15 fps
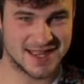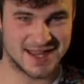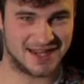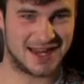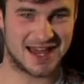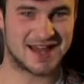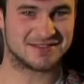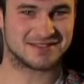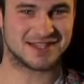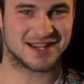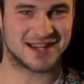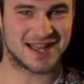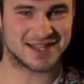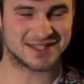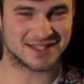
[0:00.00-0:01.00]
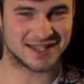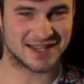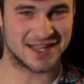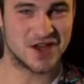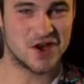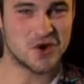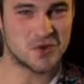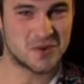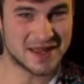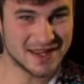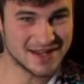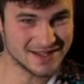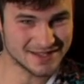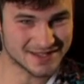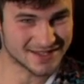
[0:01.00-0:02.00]
He laughed sarcastically.
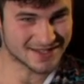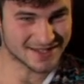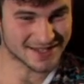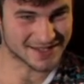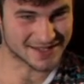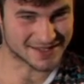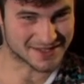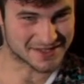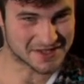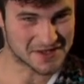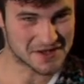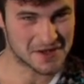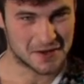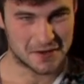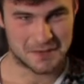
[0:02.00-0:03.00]
Weil's disease?